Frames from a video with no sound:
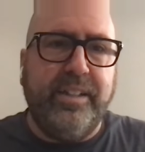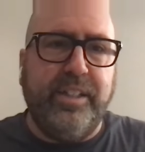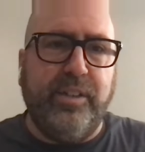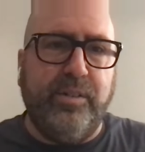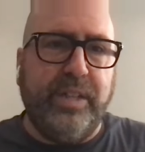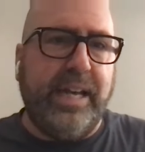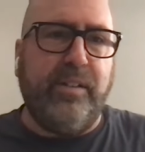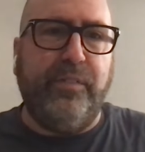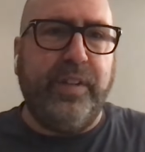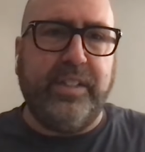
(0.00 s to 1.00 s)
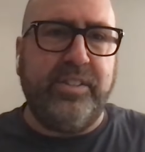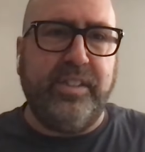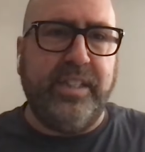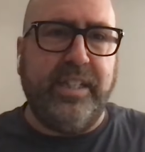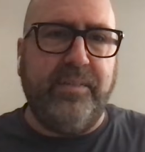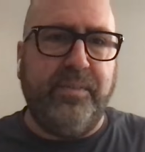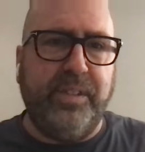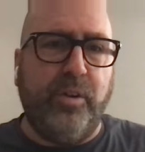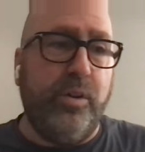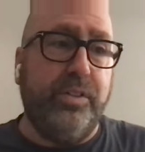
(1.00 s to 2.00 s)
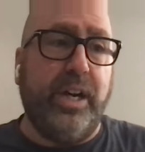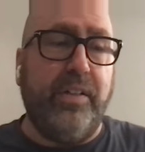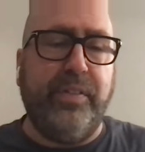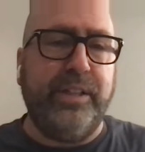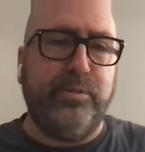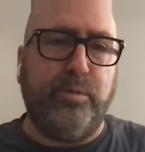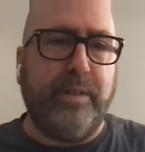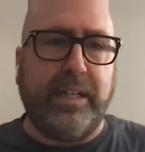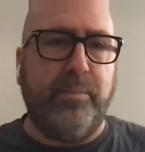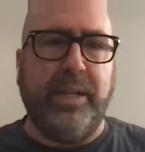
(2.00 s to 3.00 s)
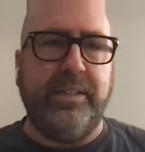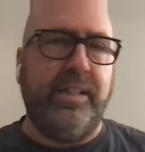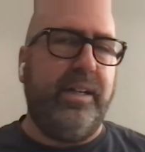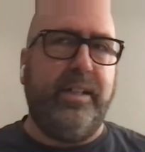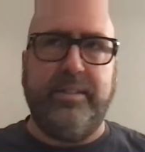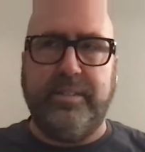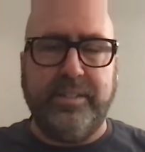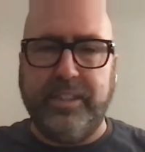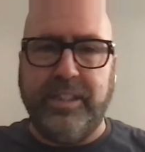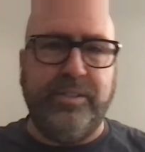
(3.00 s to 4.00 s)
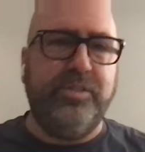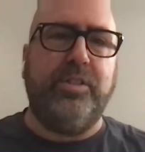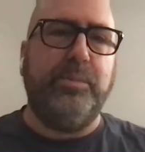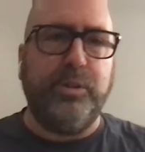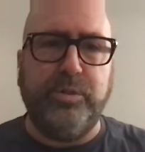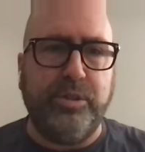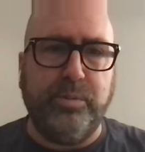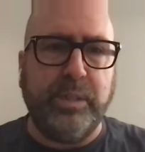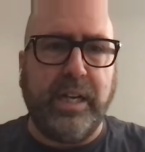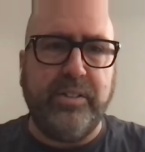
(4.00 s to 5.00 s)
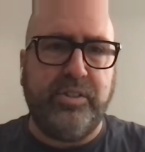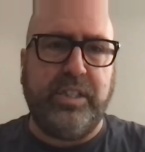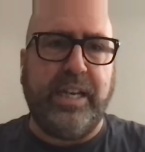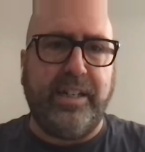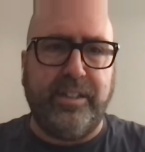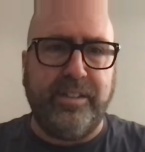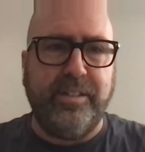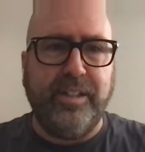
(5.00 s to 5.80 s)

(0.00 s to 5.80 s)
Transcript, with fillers: you know that'll fix it and all nine things were recommended on you know some youtube guy's channel or